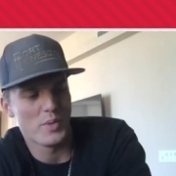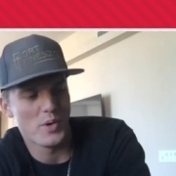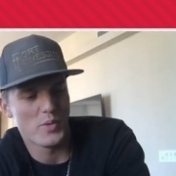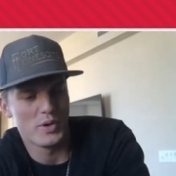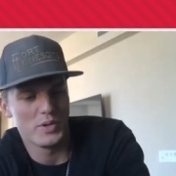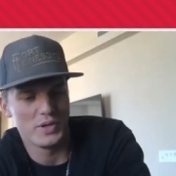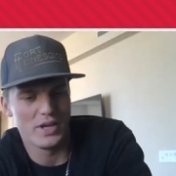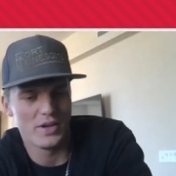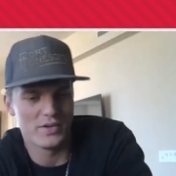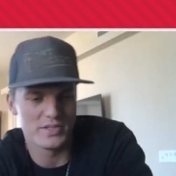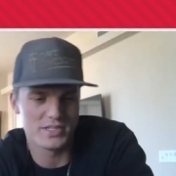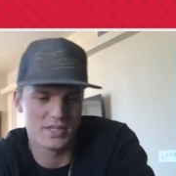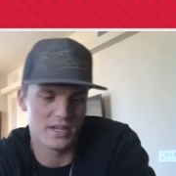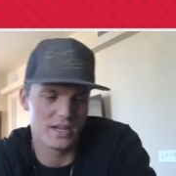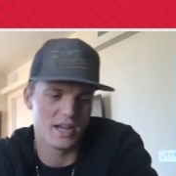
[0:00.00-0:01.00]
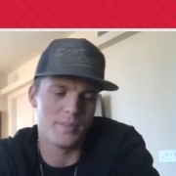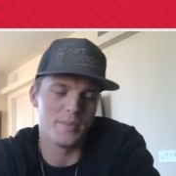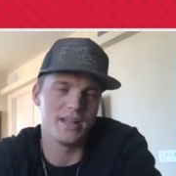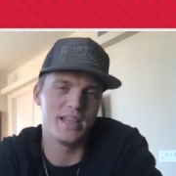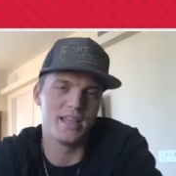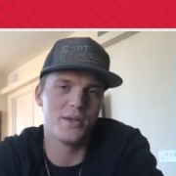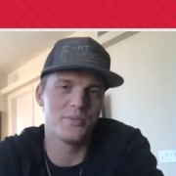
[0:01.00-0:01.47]
wall now, and so I got
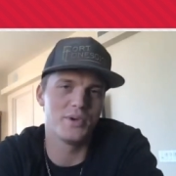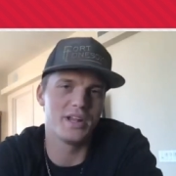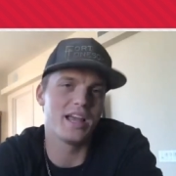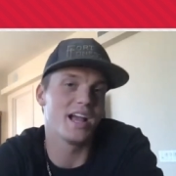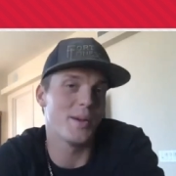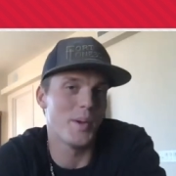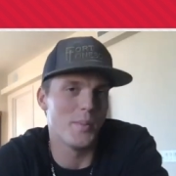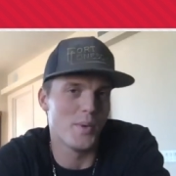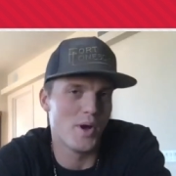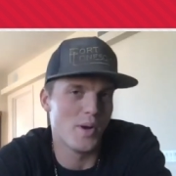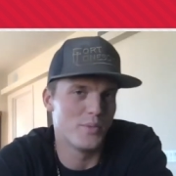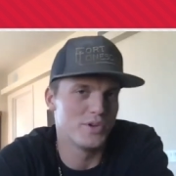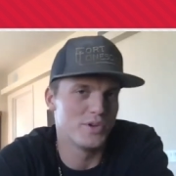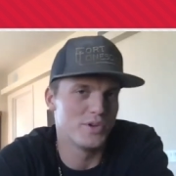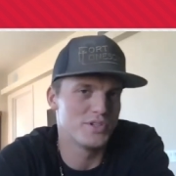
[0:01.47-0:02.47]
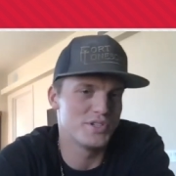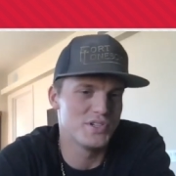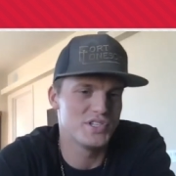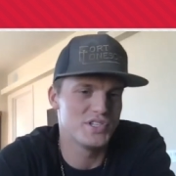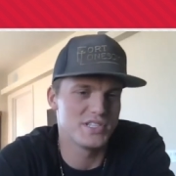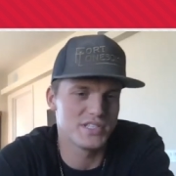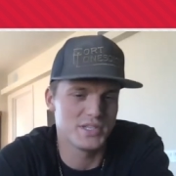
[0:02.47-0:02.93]
my dad one. I got my mom one too.
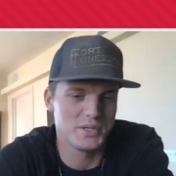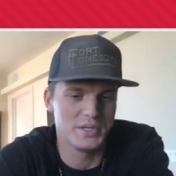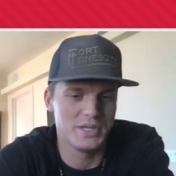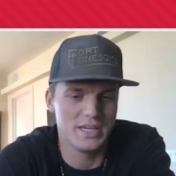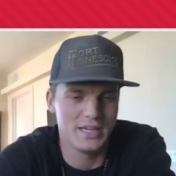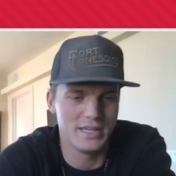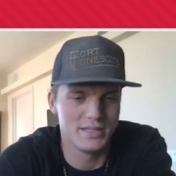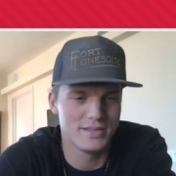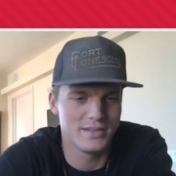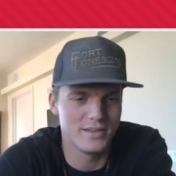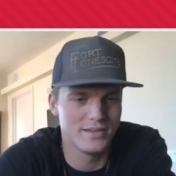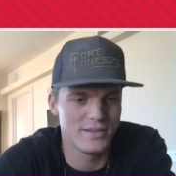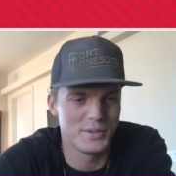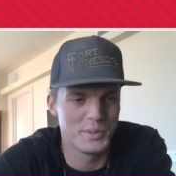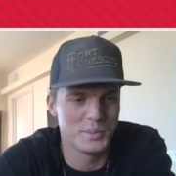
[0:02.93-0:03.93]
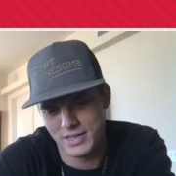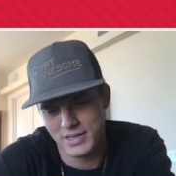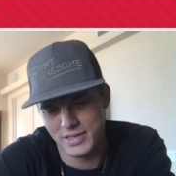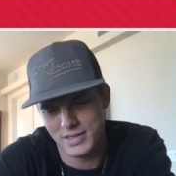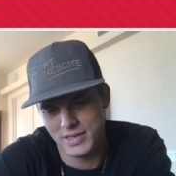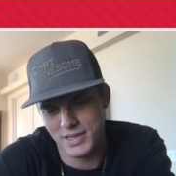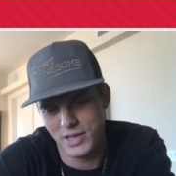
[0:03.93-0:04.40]
She doesn't know it yet. Um,
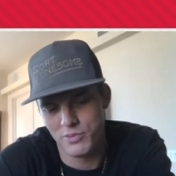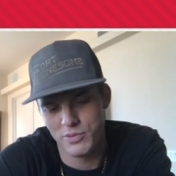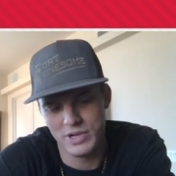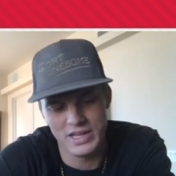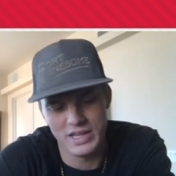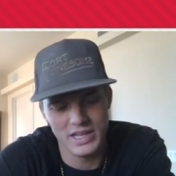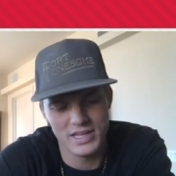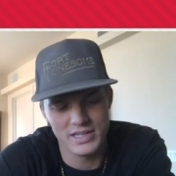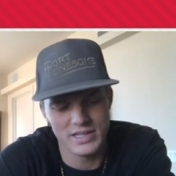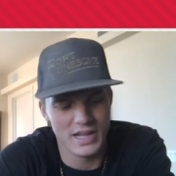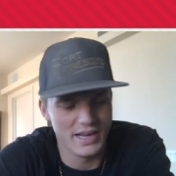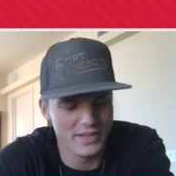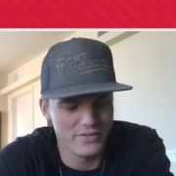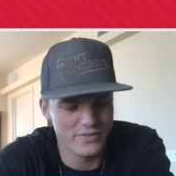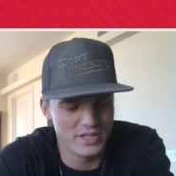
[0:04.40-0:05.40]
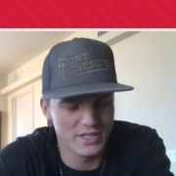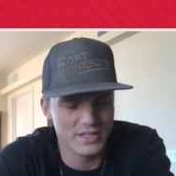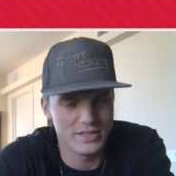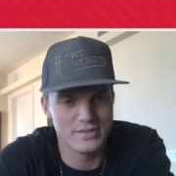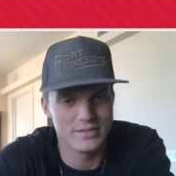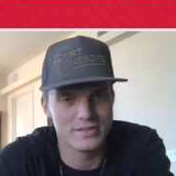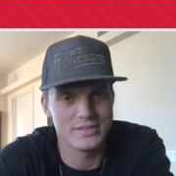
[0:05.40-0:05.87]
it really is not even
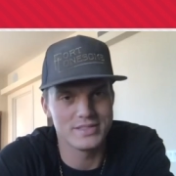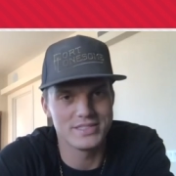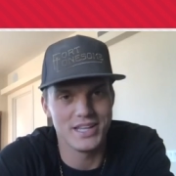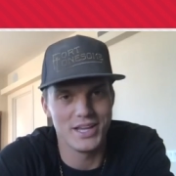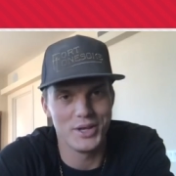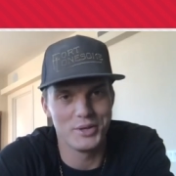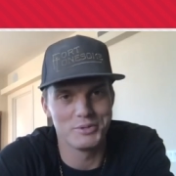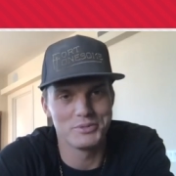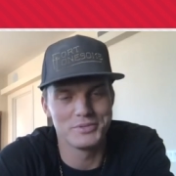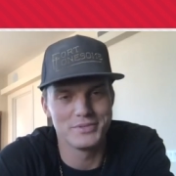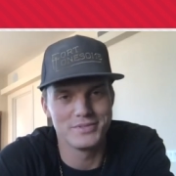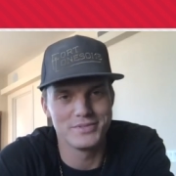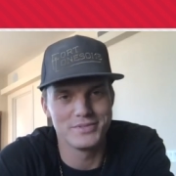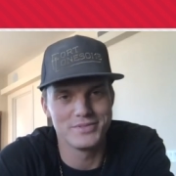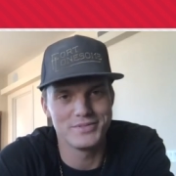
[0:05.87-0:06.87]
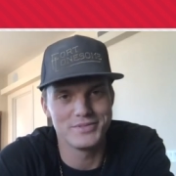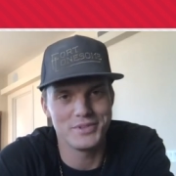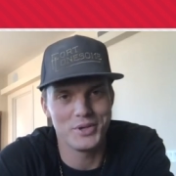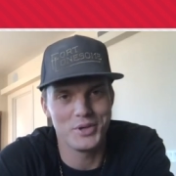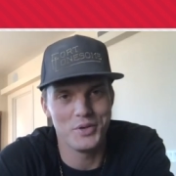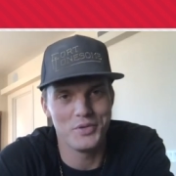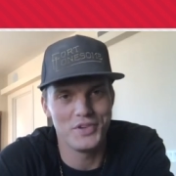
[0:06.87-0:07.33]
to sound
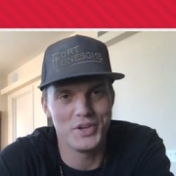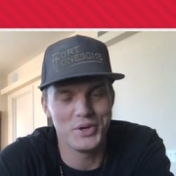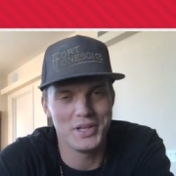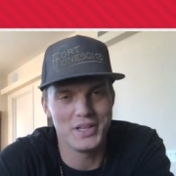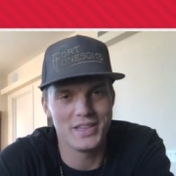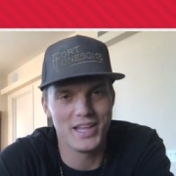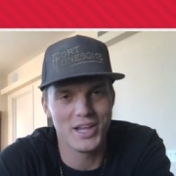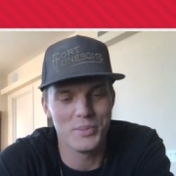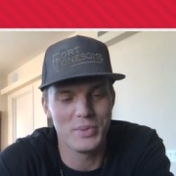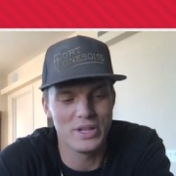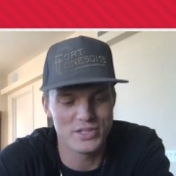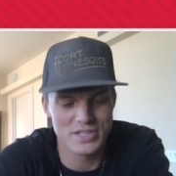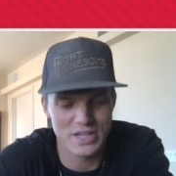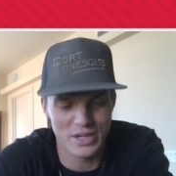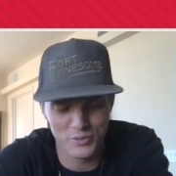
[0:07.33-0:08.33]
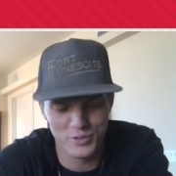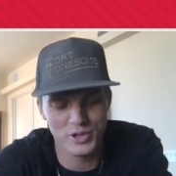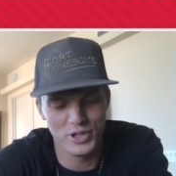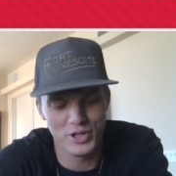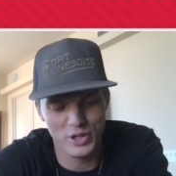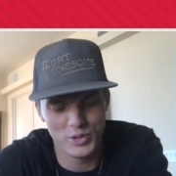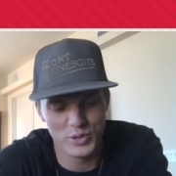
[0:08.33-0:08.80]
goofy or anything. I mean, it's like
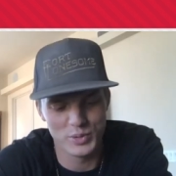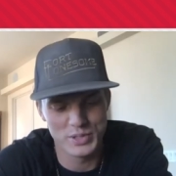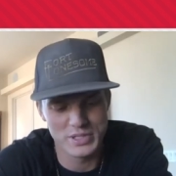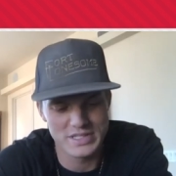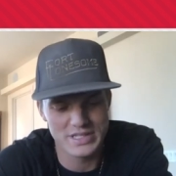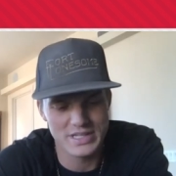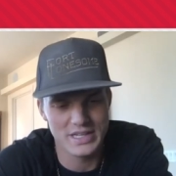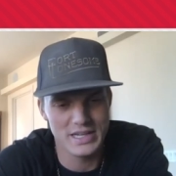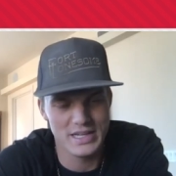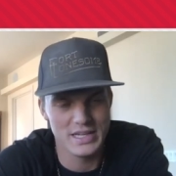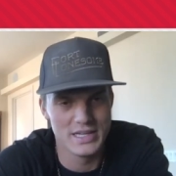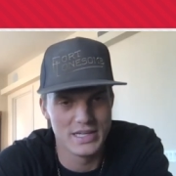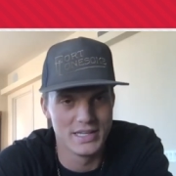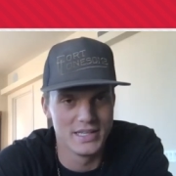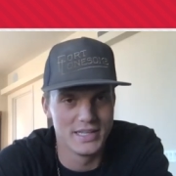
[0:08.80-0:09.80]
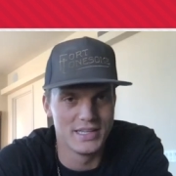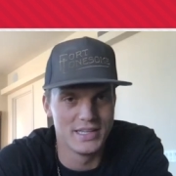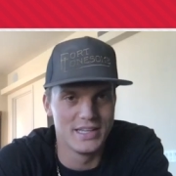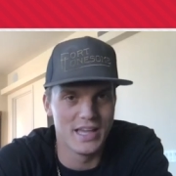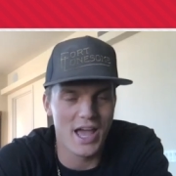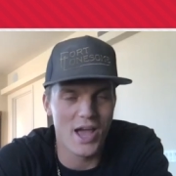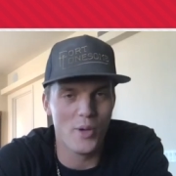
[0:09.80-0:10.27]
really cool to see
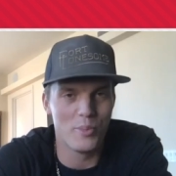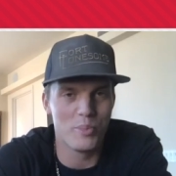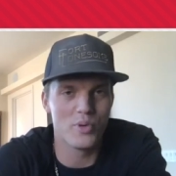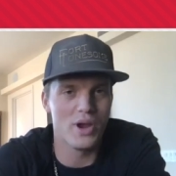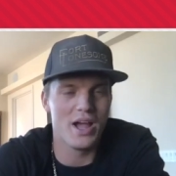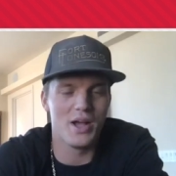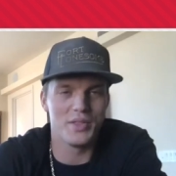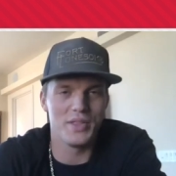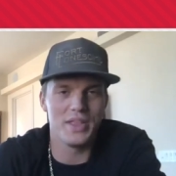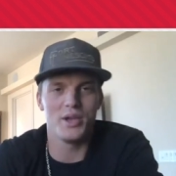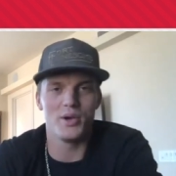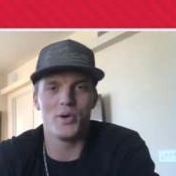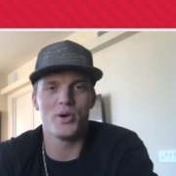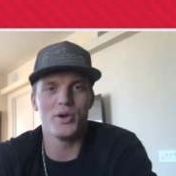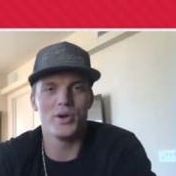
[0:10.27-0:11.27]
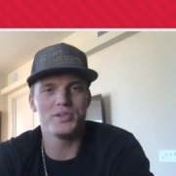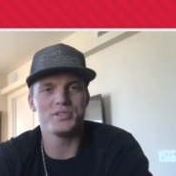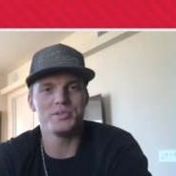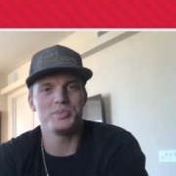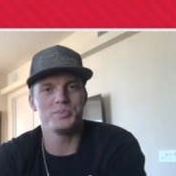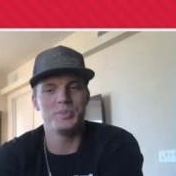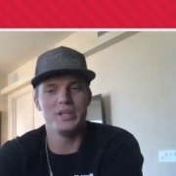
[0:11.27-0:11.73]
how proud they are
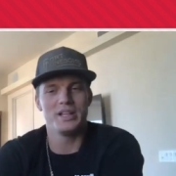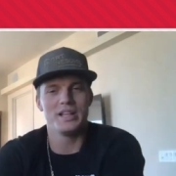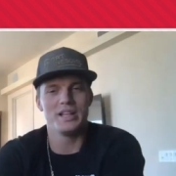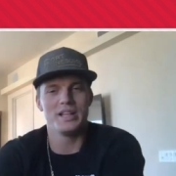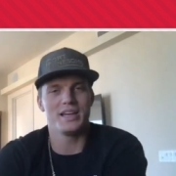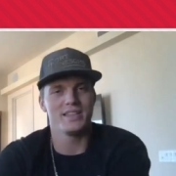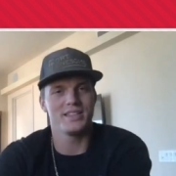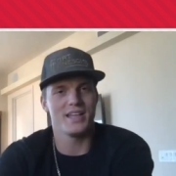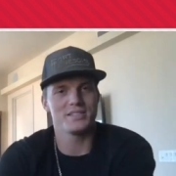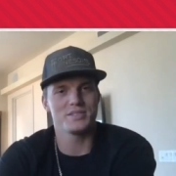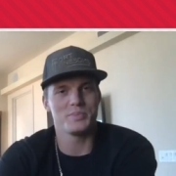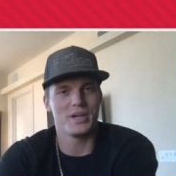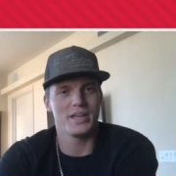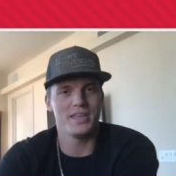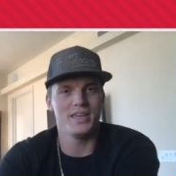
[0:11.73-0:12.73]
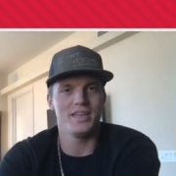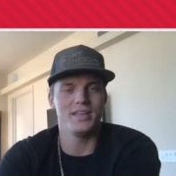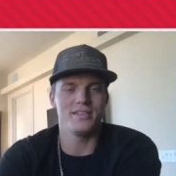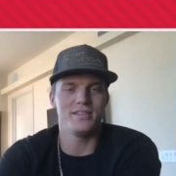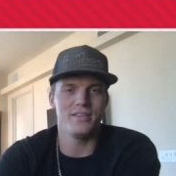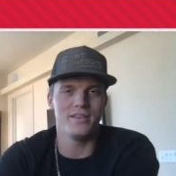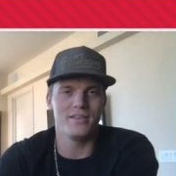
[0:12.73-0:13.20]
to be like, that's my
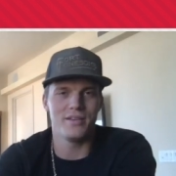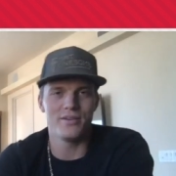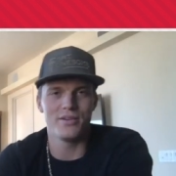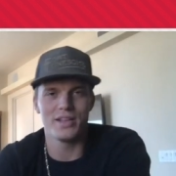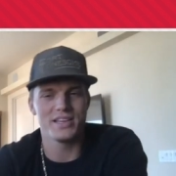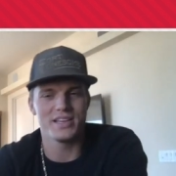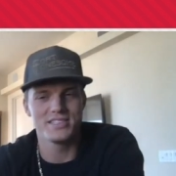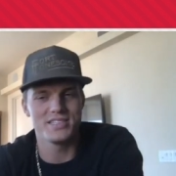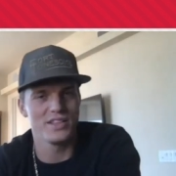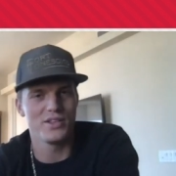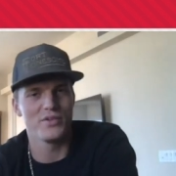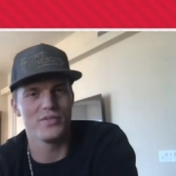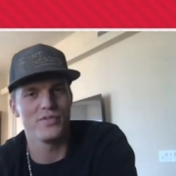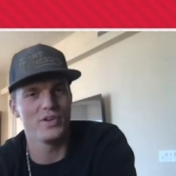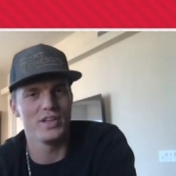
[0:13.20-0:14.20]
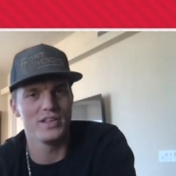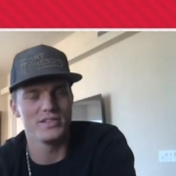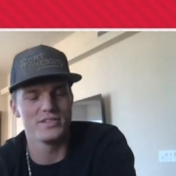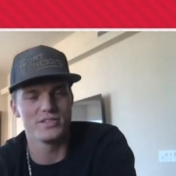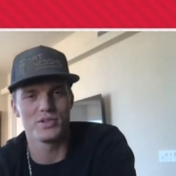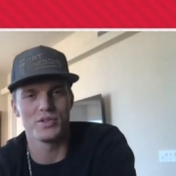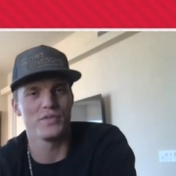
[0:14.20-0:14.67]
kid, you know, or like send their
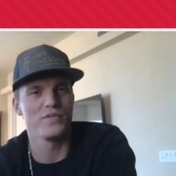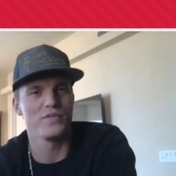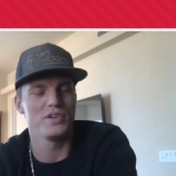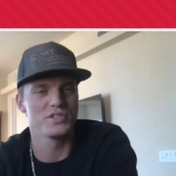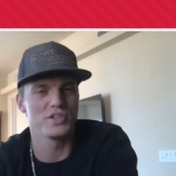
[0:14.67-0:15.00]
friends or their friends